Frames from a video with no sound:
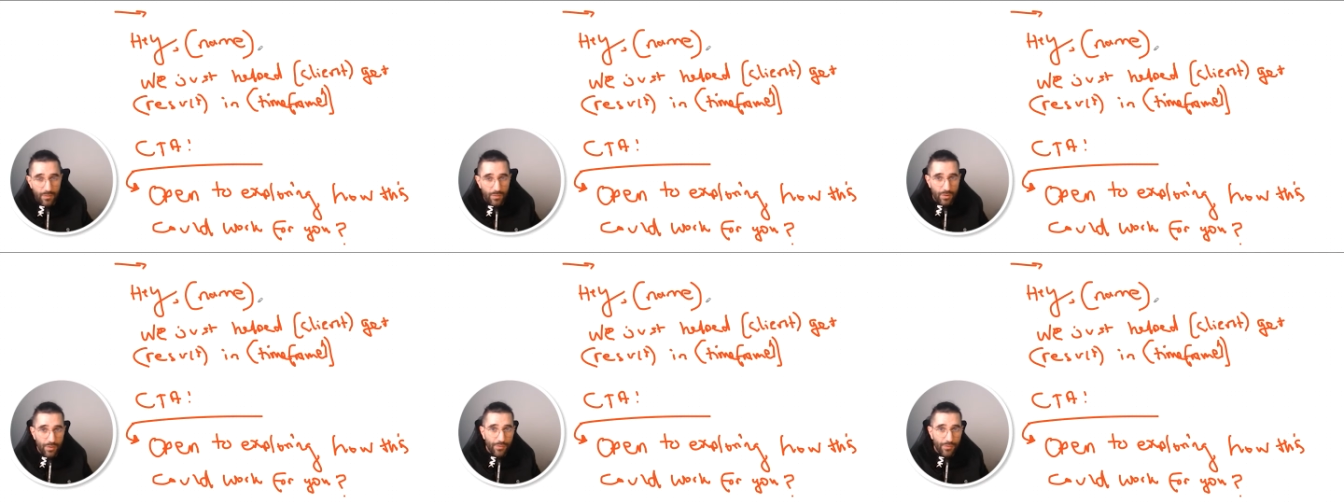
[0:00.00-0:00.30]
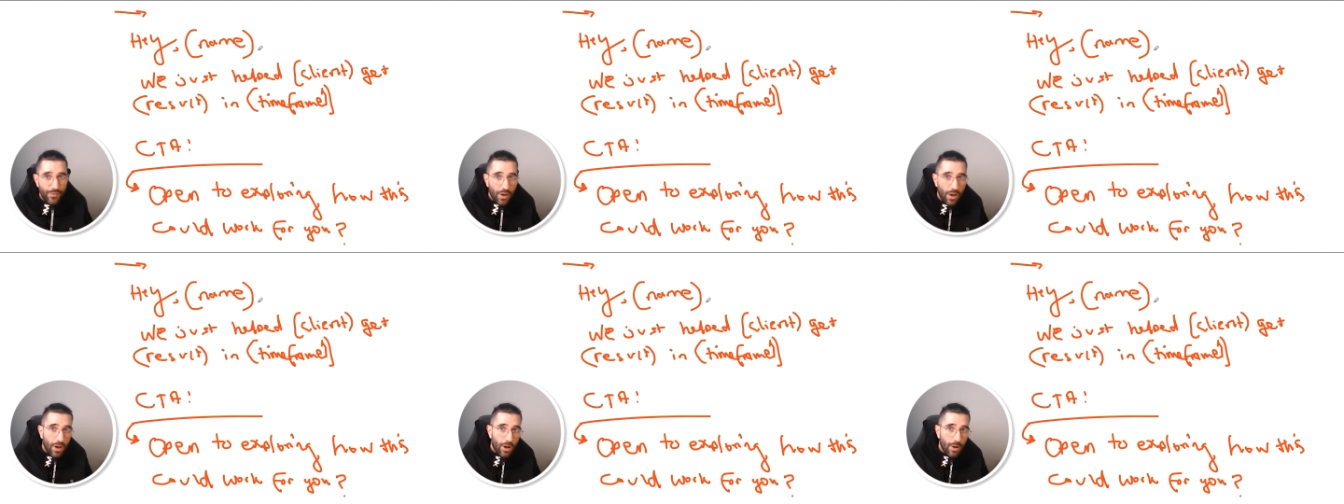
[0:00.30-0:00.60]
I
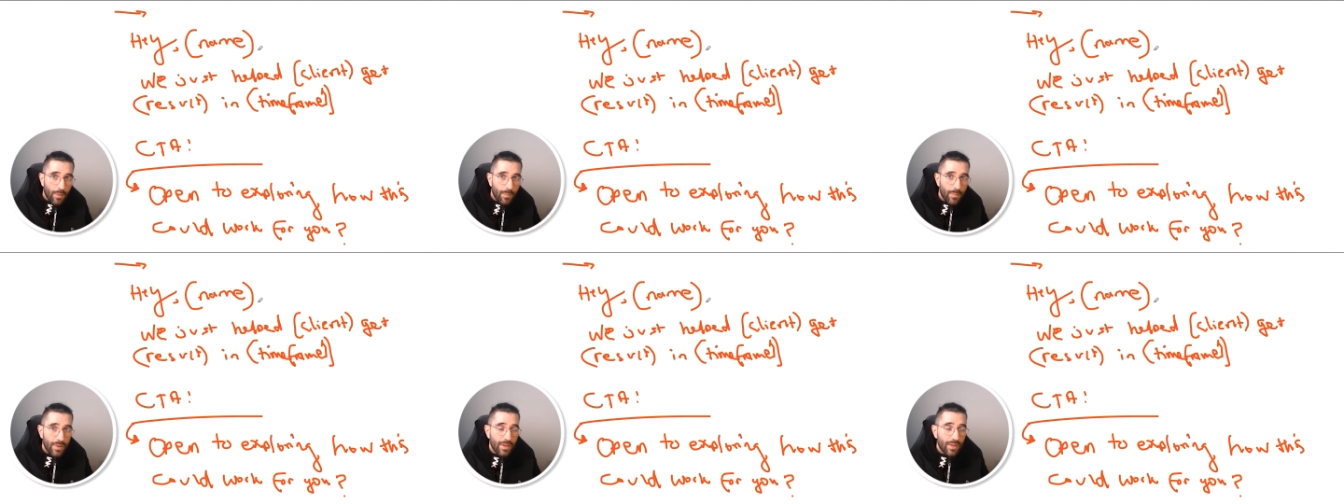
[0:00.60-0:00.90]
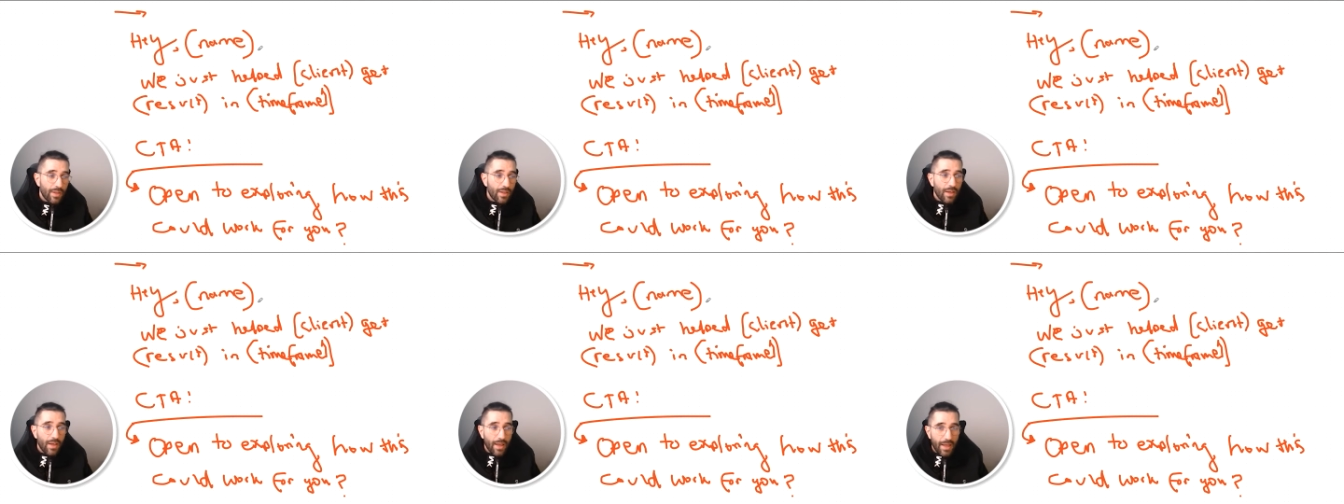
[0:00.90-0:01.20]
live on a
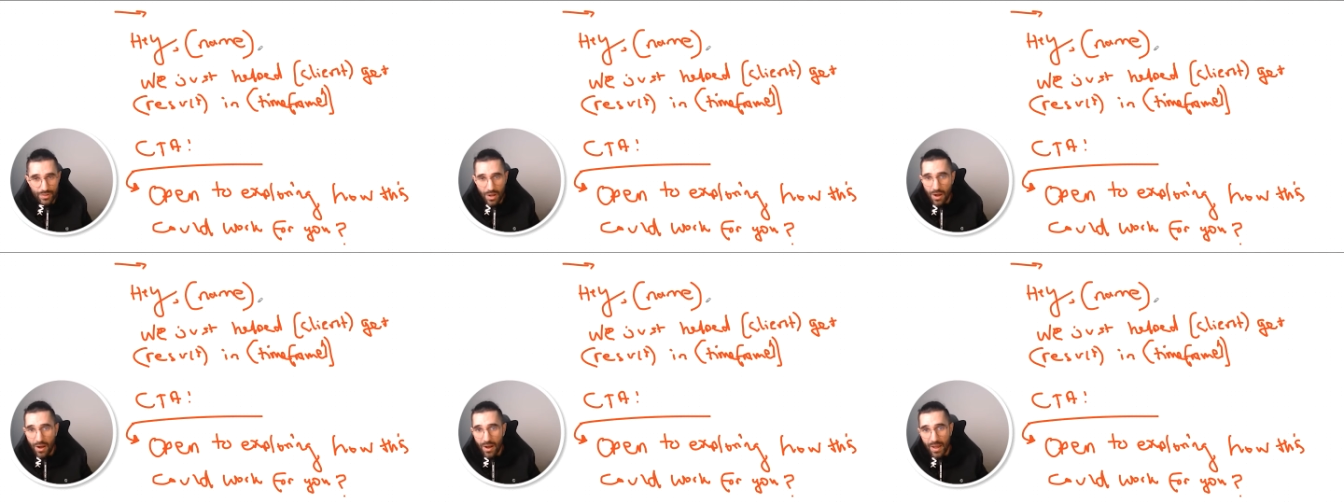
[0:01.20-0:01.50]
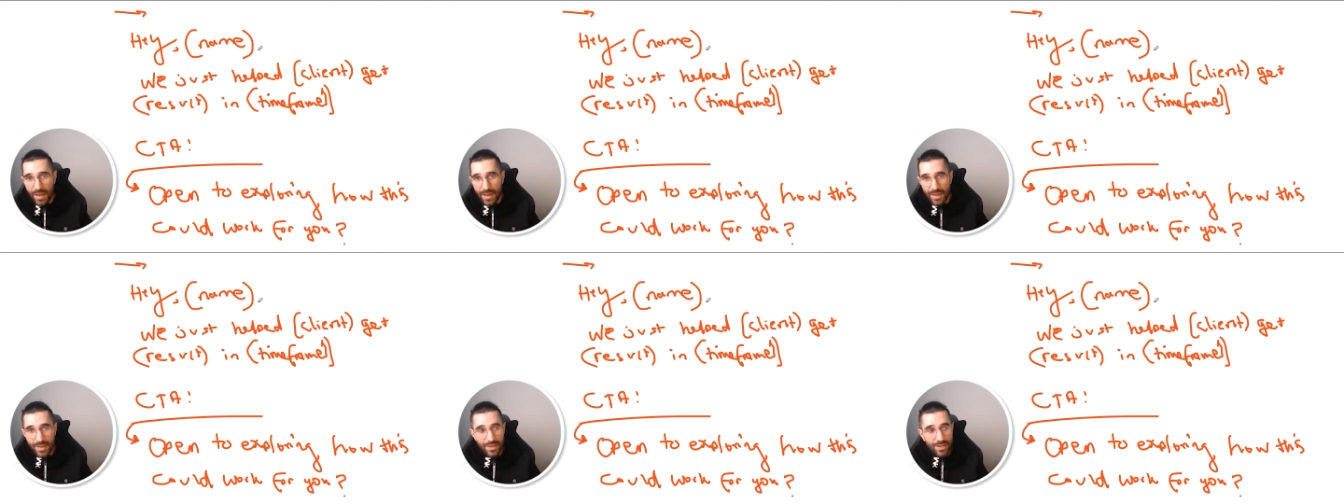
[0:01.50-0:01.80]
farm. Don't use
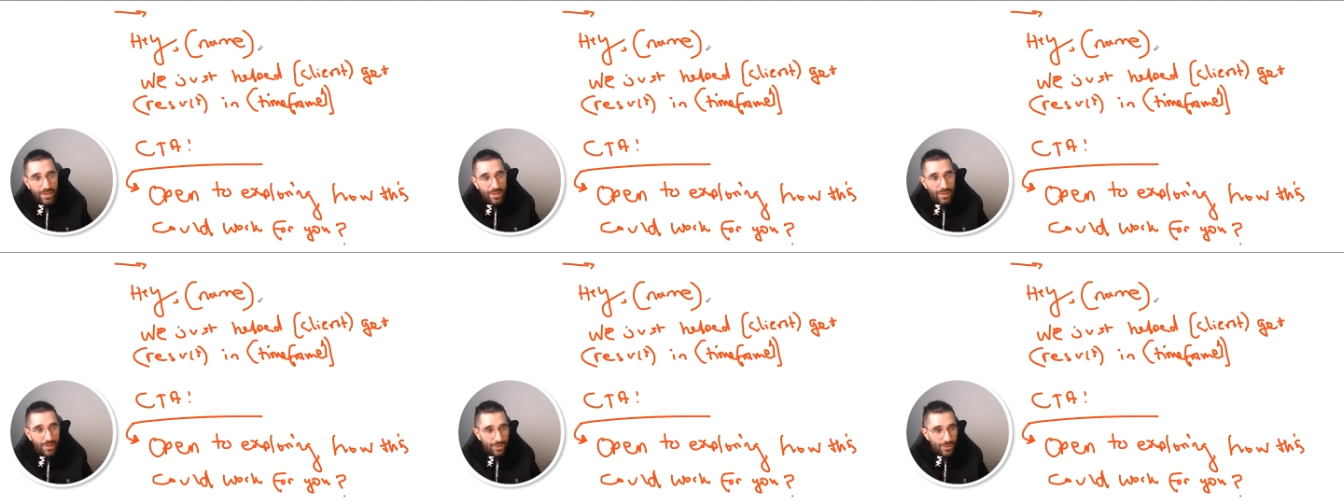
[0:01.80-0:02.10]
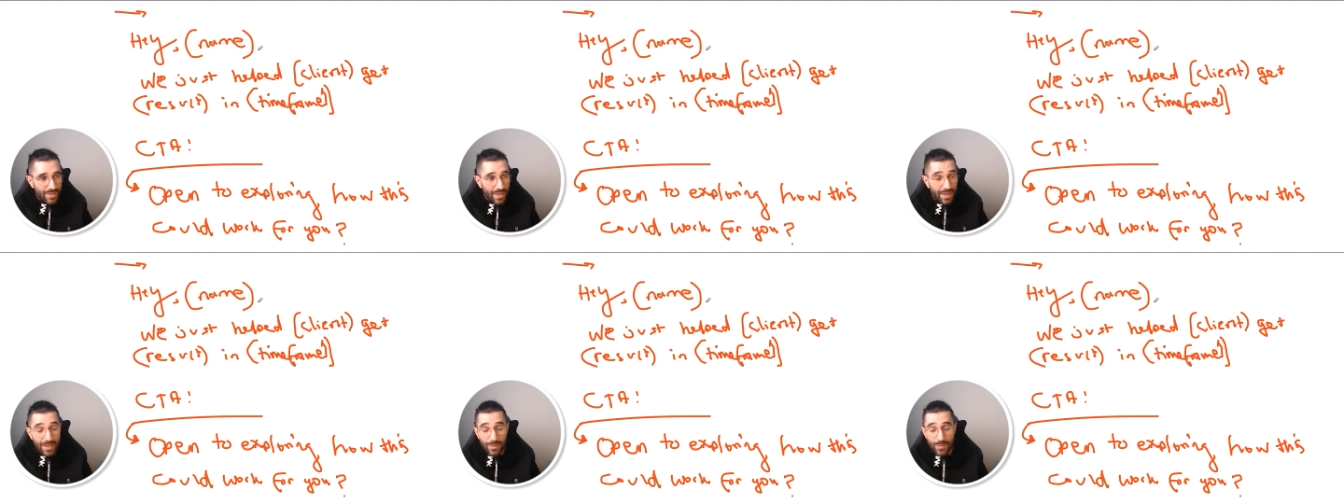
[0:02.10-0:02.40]
I
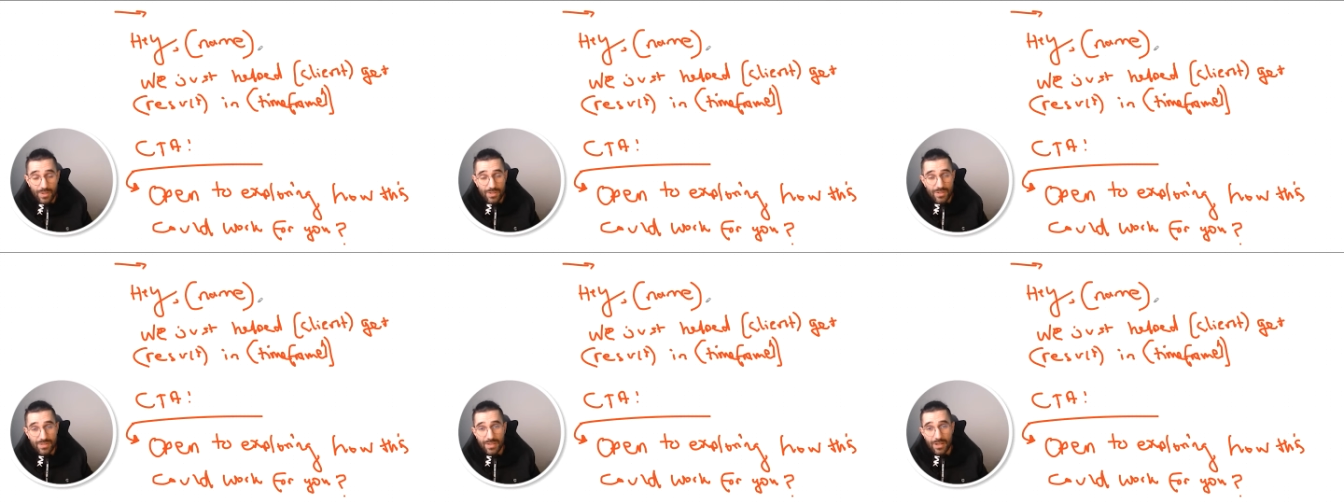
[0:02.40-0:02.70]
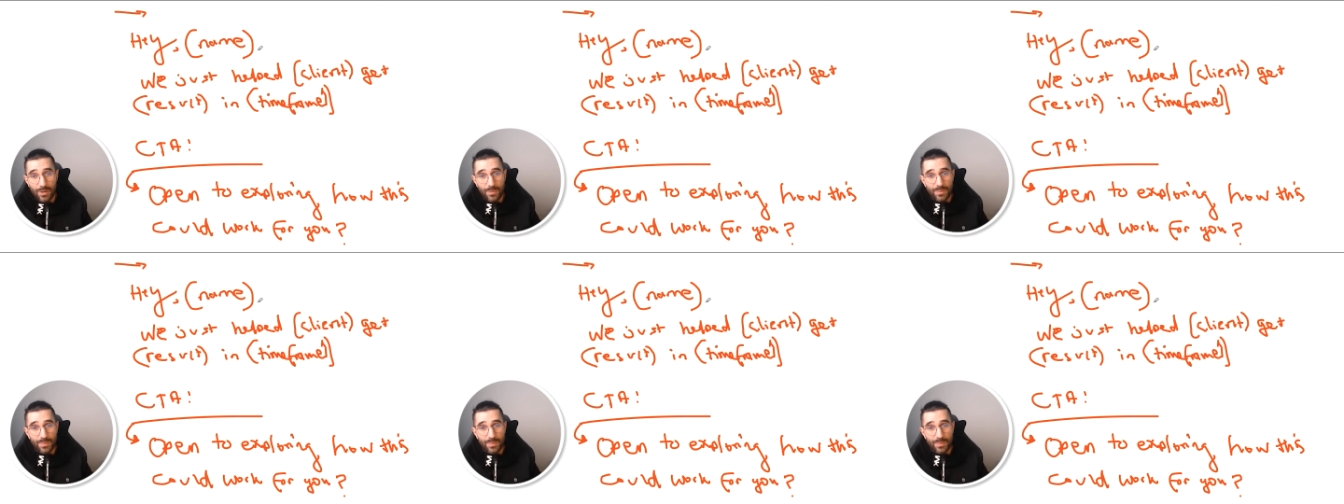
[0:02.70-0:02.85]
use hey